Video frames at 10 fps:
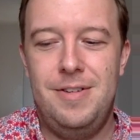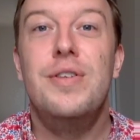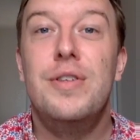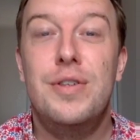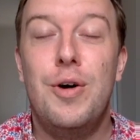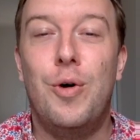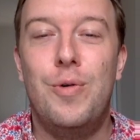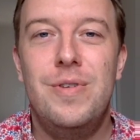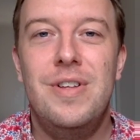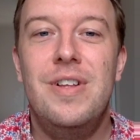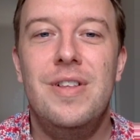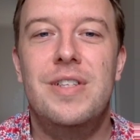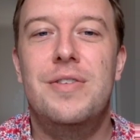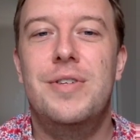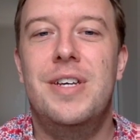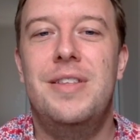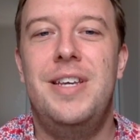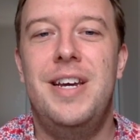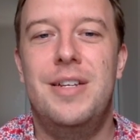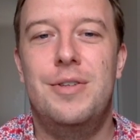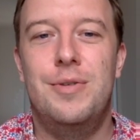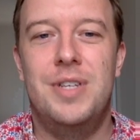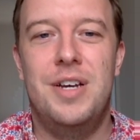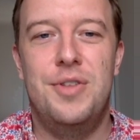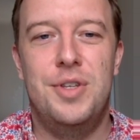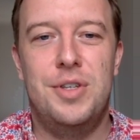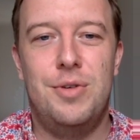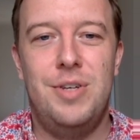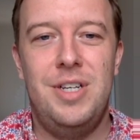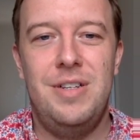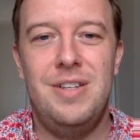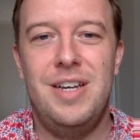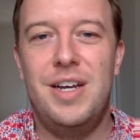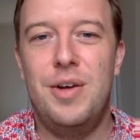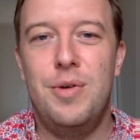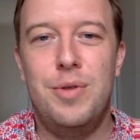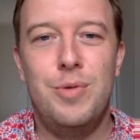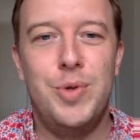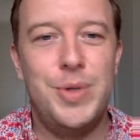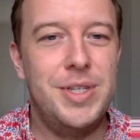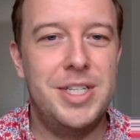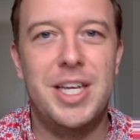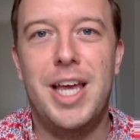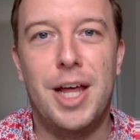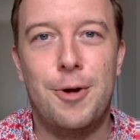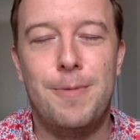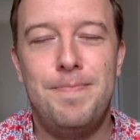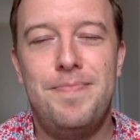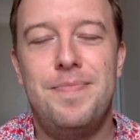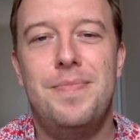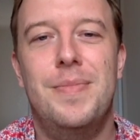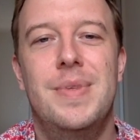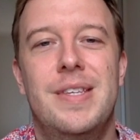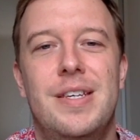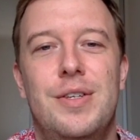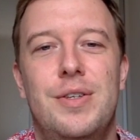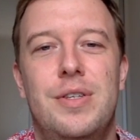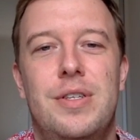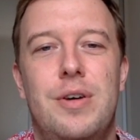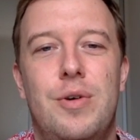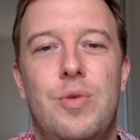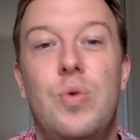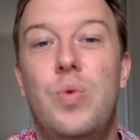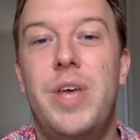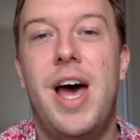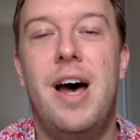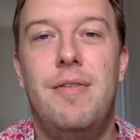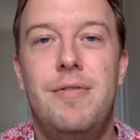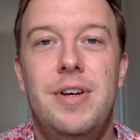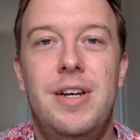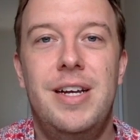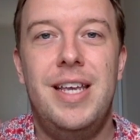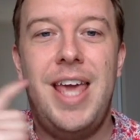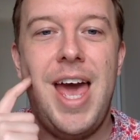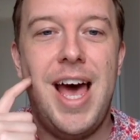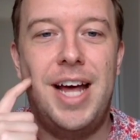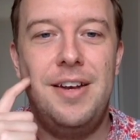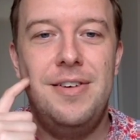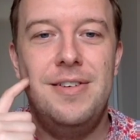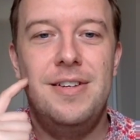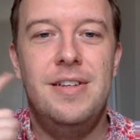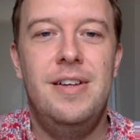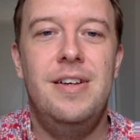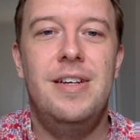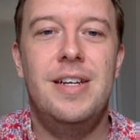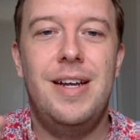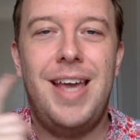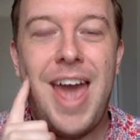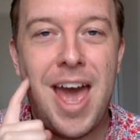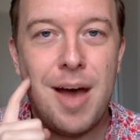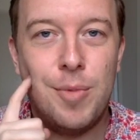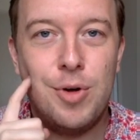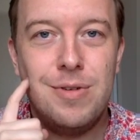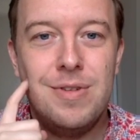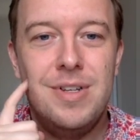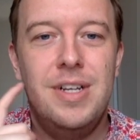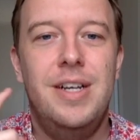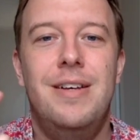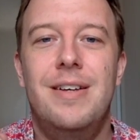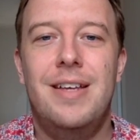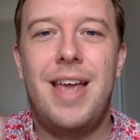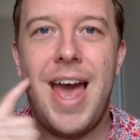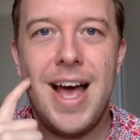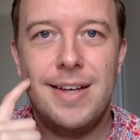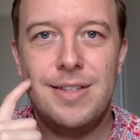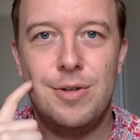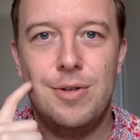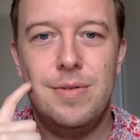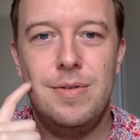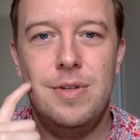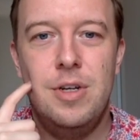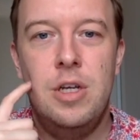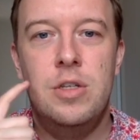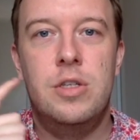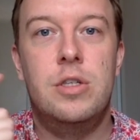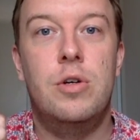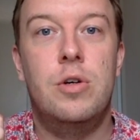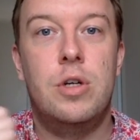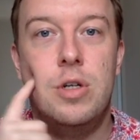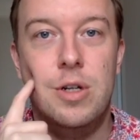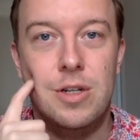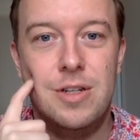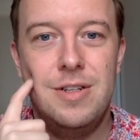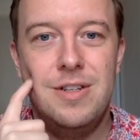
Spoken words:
So, let's look at the answers on the screen and go through these together. So, we have cat, camel, castle, circle,